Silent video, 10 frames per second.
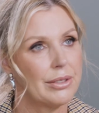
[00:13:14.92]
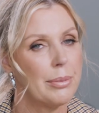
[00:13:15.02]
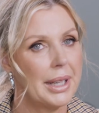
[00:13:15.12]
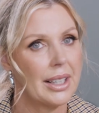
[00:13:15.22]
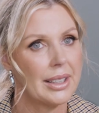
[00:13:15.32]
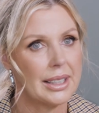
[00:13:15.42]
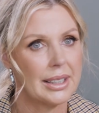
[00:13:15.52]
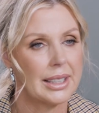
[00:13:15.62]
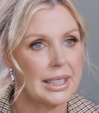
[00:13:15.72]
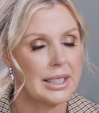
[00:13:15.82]
For me, I think
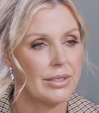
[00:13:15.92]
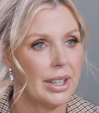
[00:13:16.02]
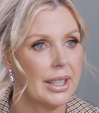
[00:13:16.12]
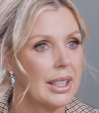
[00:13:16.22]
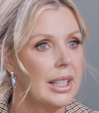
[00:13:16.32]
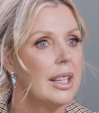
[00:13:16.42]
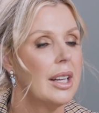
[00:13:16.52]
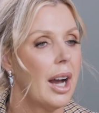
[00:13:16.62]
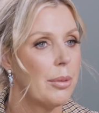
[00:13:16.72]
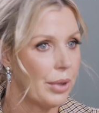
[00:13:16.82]
at least if I
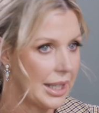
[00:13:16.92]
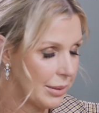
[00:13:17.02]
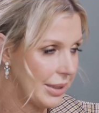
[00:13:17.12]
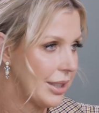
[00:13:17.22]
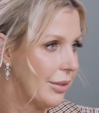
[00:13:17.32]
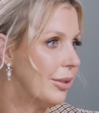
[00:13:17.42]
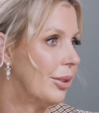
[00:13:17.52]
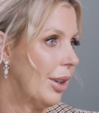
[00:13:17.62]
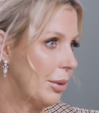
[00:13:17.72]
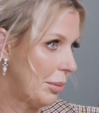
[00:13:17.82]
braced myself
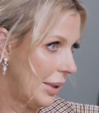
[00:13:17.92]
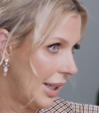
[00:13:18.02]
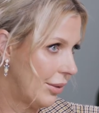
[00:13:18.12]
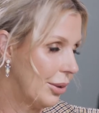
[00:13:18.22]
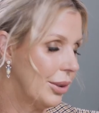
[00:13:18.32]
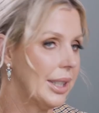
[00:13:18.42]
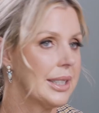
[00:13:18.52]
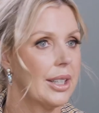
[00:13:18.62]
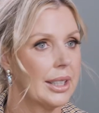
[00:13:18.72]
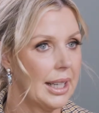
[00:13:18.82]
for it, I was prepared for it, and
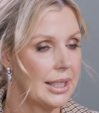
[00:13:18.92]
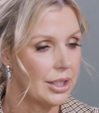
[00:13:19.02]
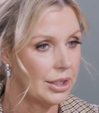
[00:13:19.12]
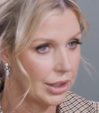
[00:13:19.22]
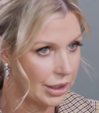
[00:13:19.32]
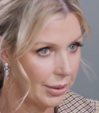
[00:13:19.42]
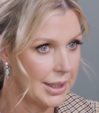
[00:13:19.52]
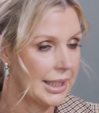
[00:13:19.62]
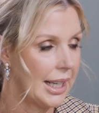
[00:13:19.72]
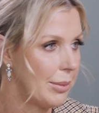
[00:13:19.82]
they said, okay, so you've got to go
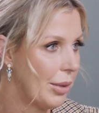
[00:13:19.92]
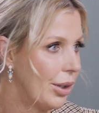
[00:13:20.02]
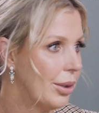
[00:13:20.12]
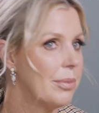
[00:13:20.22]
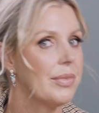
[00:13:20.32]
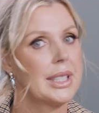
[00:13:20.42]
into chemo.